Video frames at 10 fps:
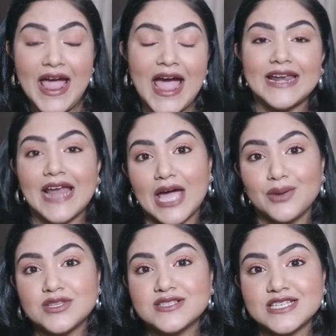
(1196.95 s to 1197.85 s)
And I
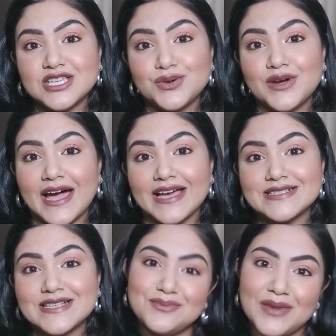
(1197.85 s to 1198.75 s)
will see you guys
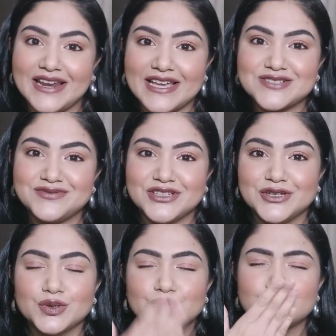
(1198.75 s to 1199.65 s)
in my next
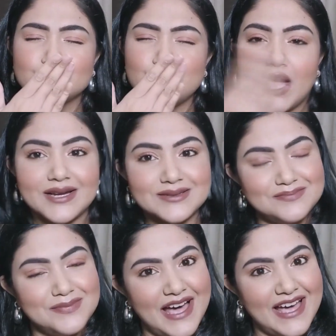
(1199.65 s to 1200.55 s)
video. Mwah!
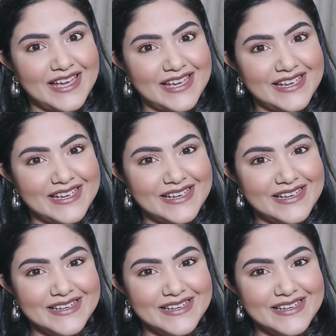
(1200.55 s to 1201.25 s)
Bye.